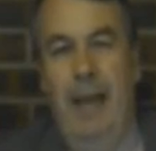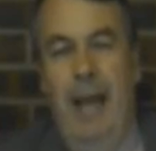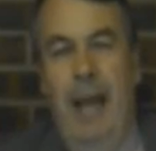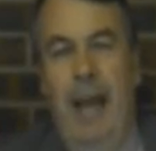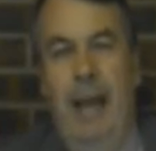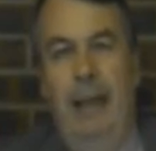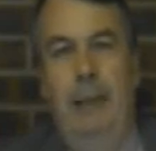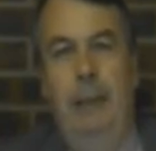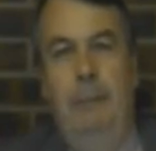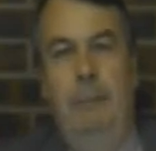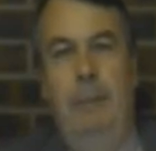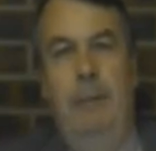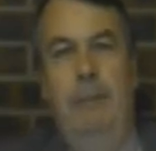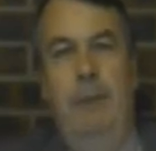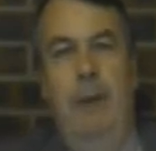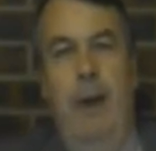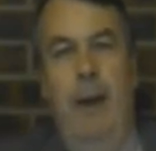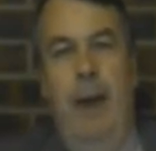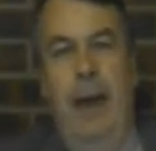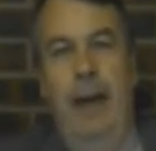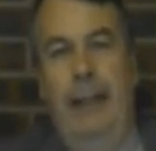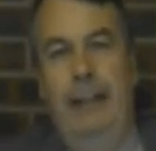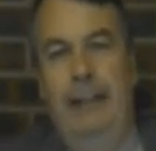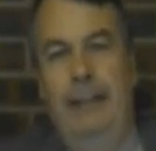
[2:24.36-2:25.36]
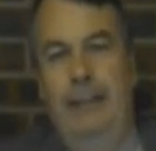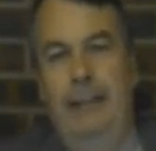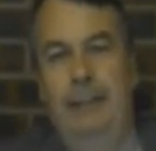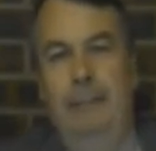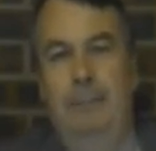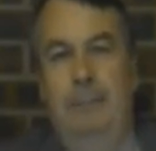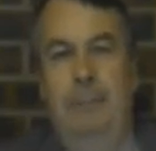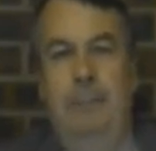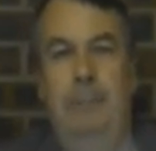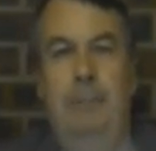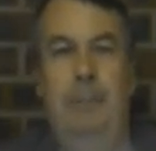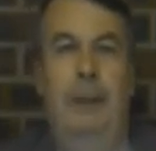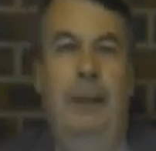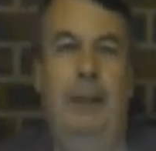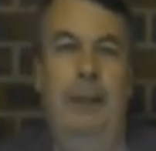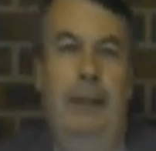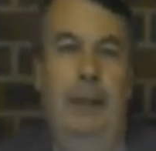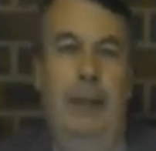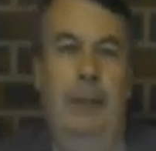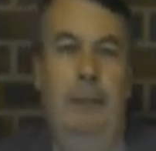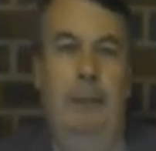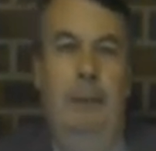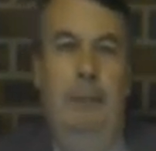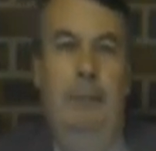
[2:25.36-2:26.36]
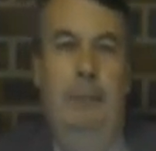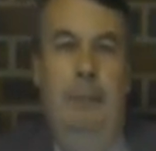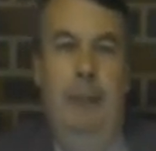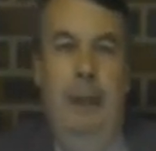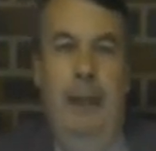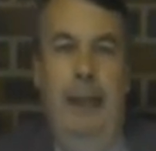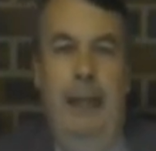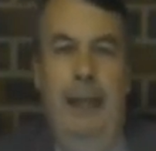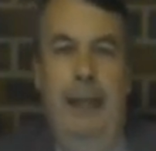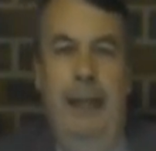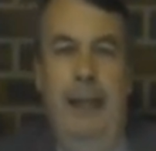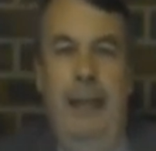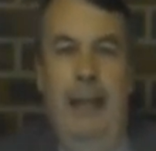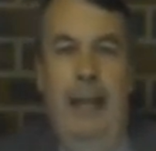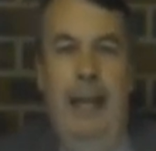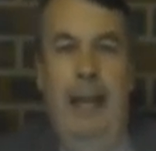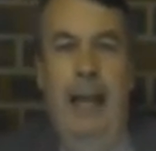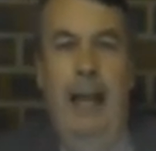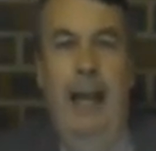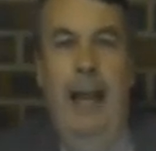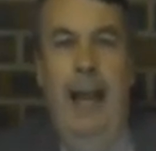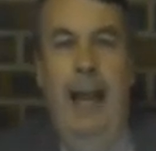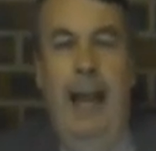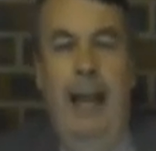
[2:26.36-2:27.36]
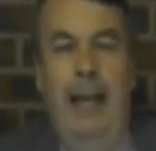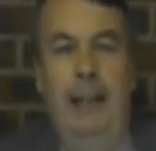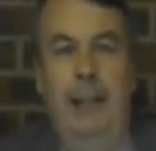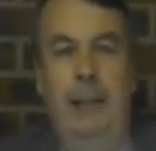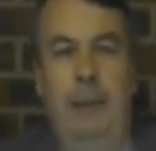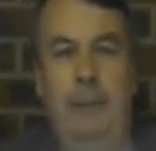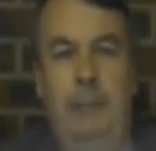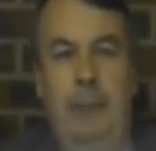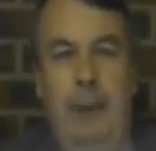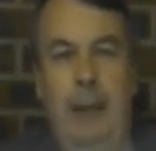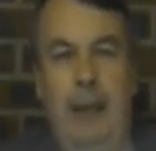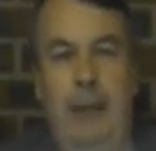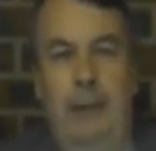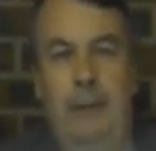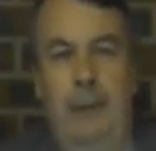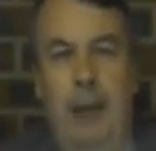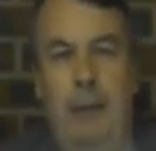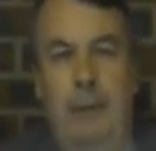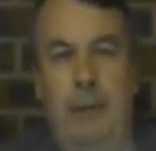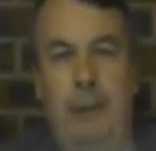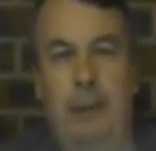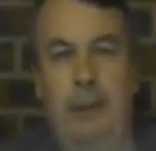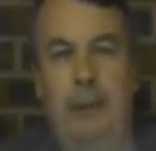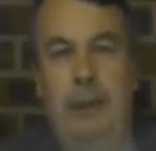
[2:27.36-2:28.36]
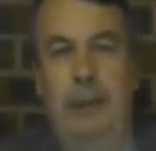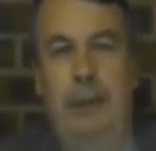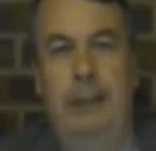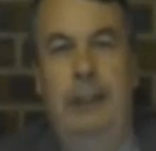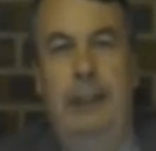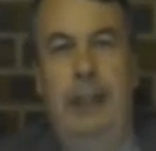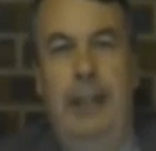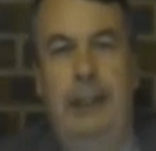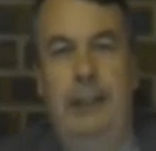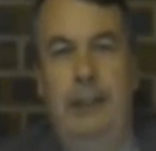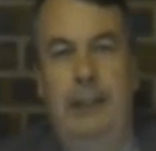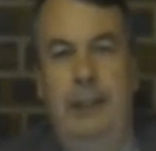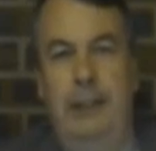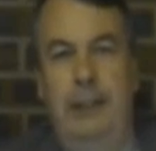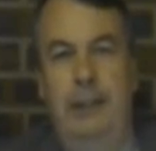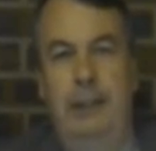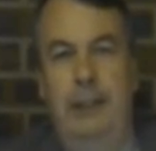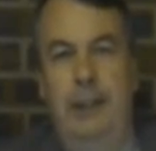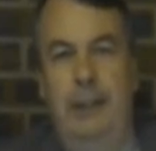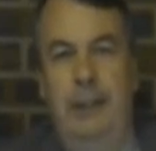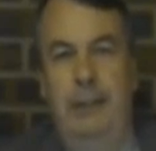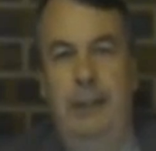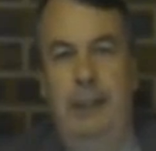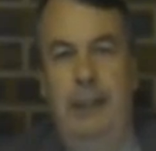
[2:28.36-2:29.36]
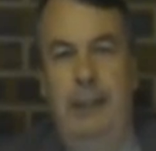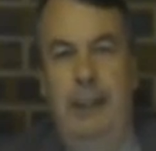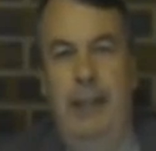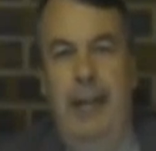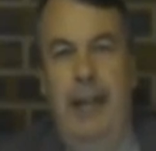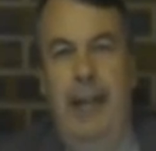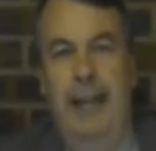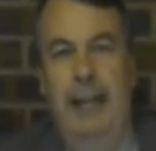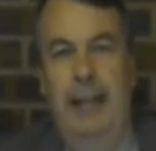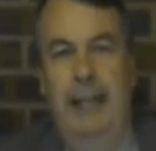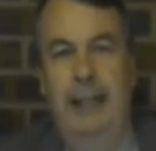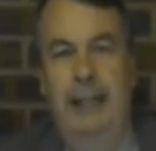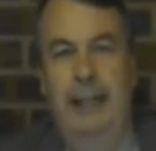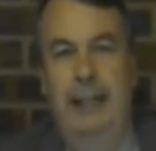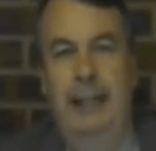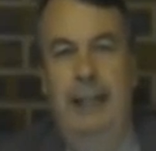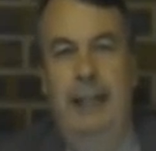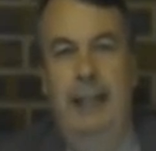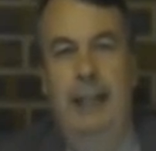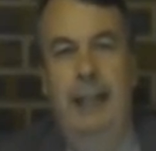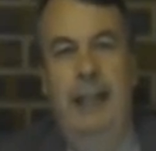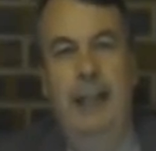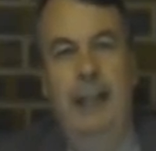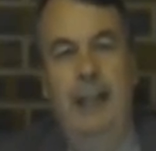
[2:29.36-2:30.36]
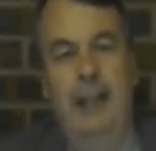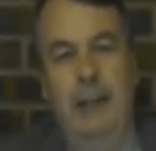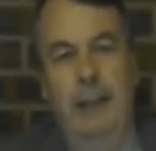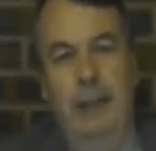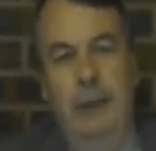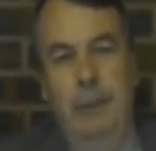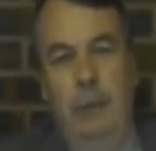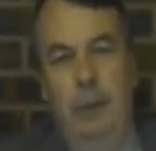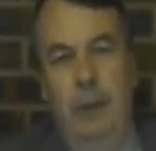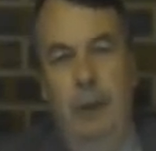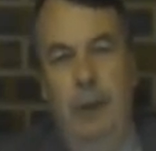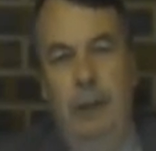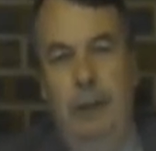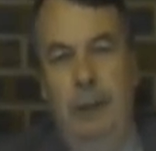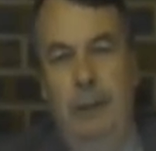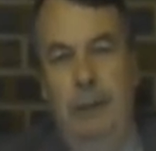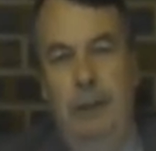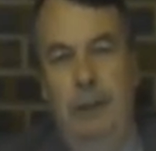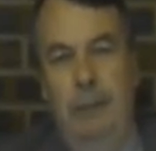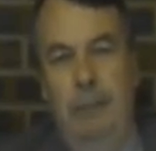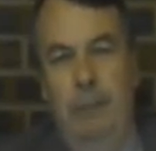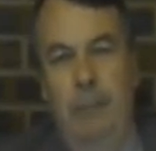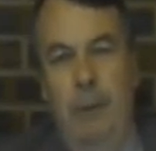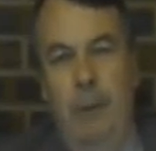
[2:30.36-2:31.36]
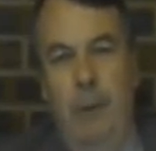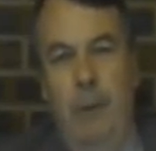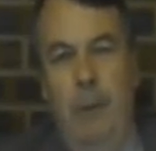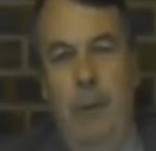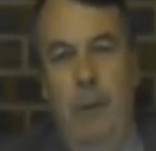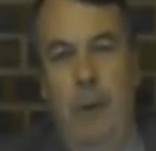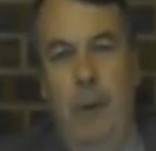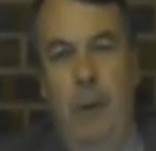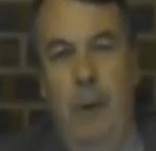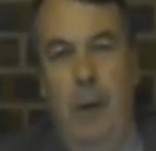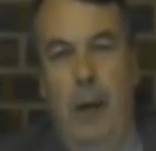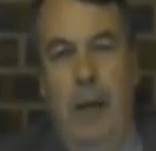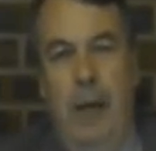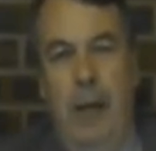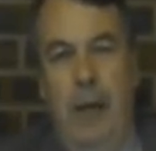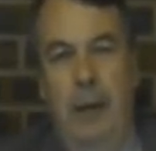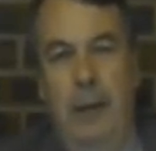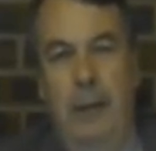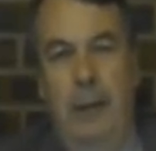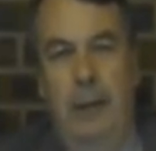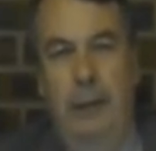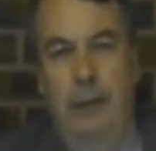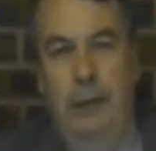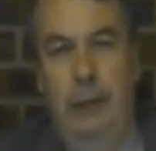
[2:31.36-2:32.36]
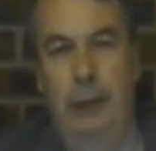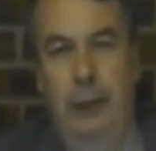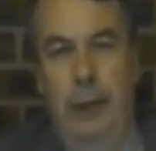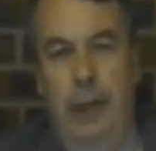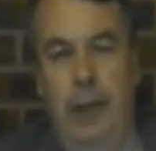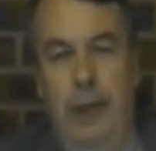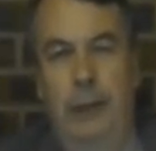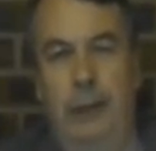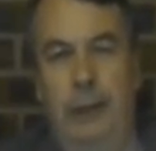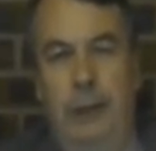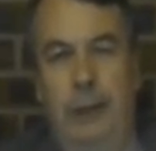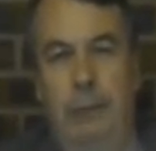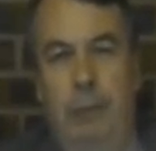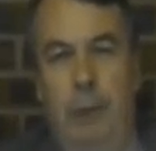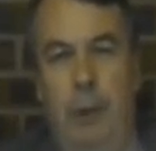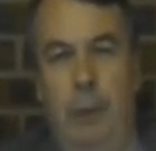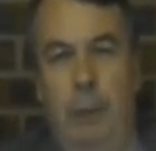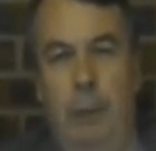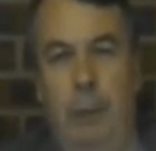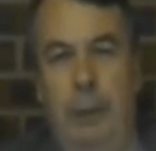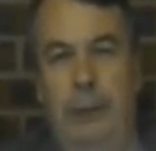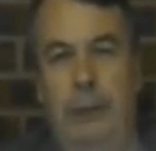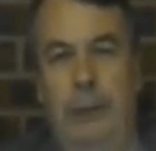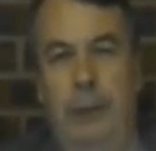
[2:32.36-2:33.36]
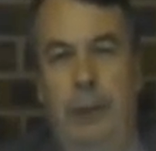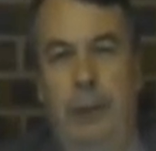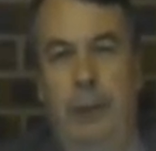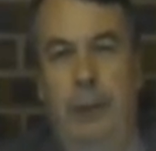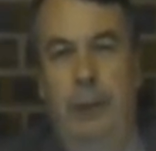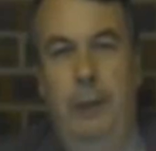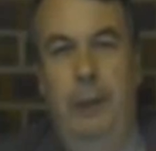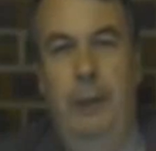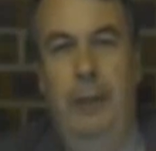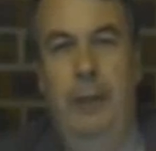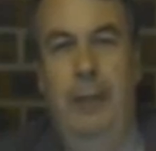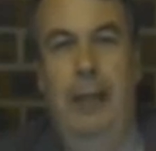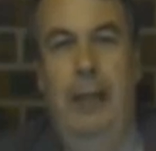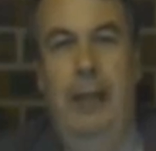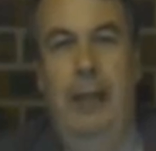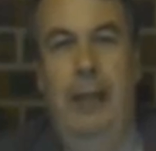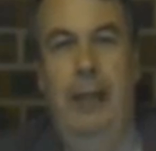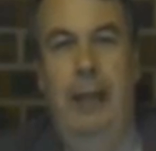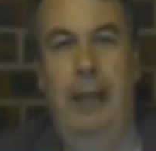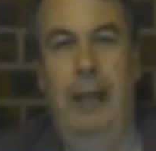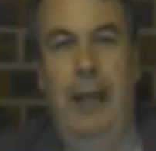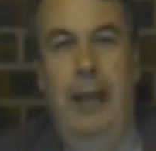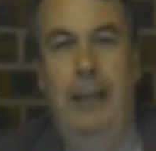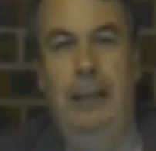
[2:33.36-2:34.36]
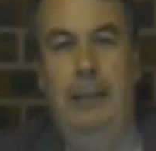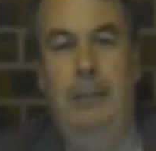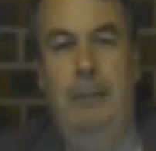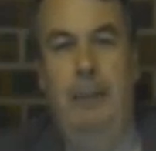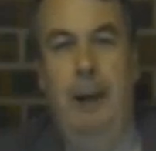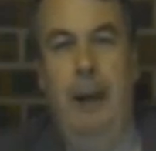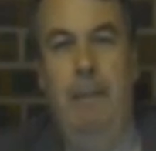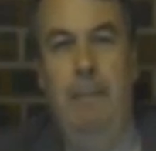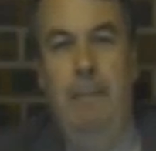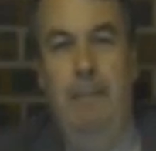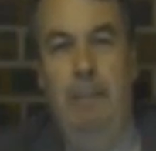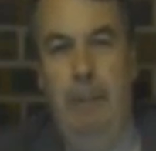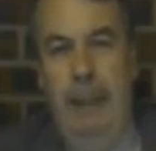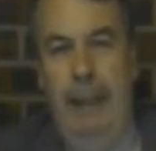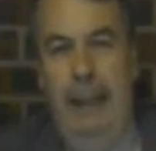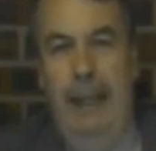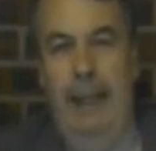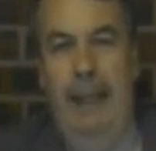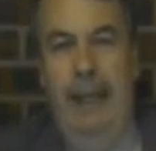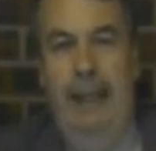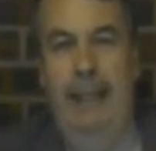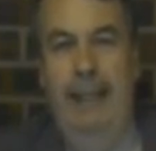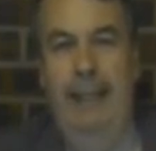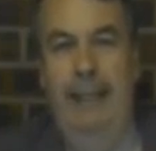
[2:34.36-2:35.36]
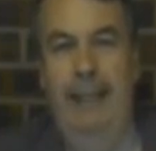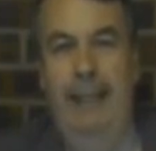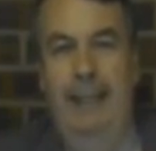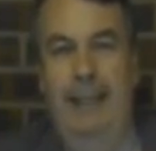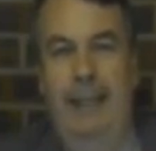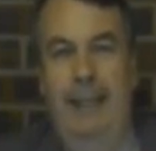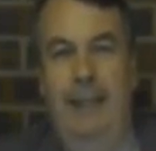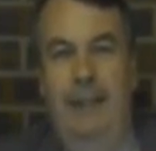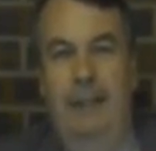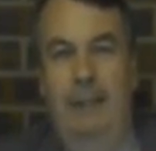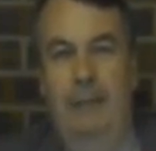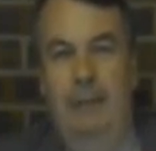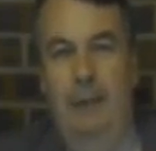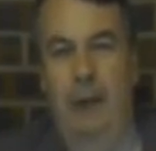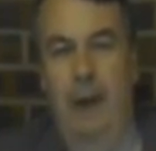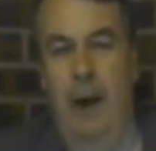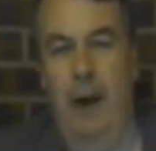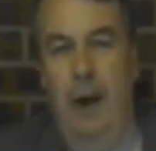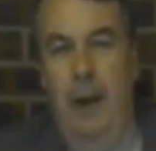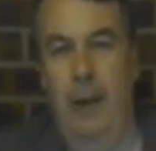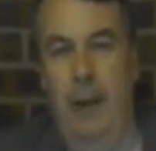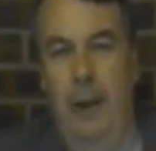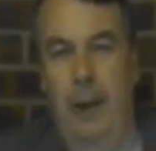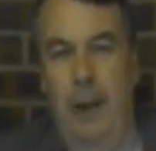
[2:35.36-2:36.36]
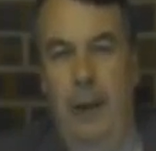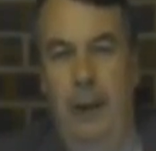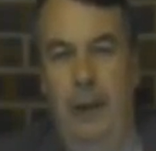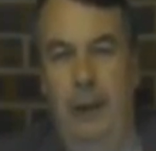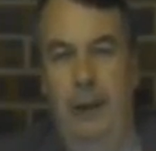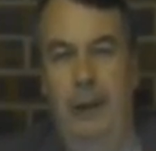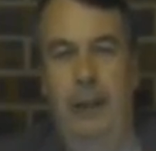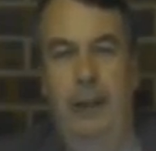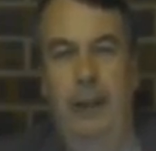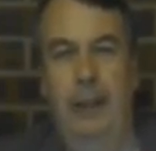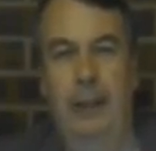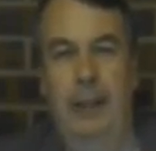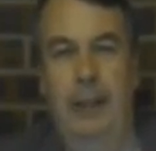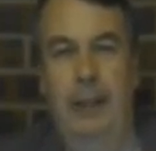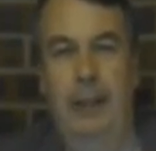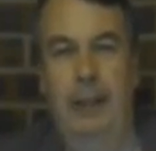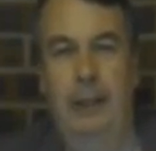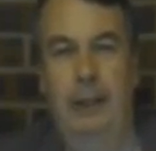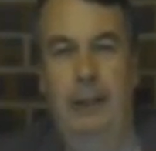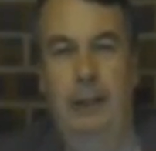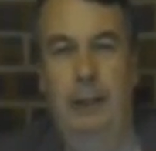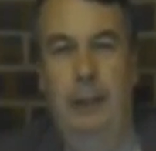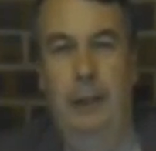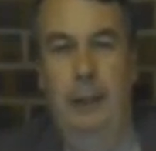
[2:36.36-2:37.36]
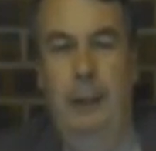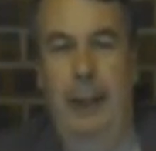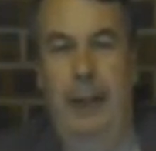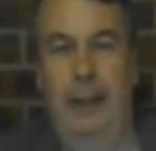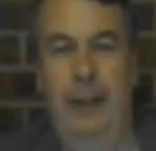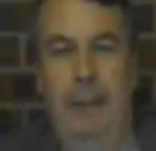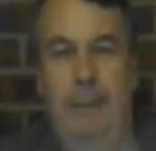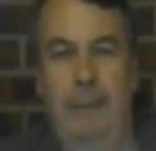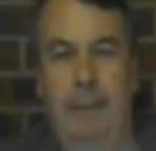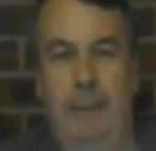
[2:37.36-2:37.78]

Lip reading: And you'd be right, but you would be incomplete. Because I want to suggest to you today that worship is more than just what we do. It's about being rather than doing.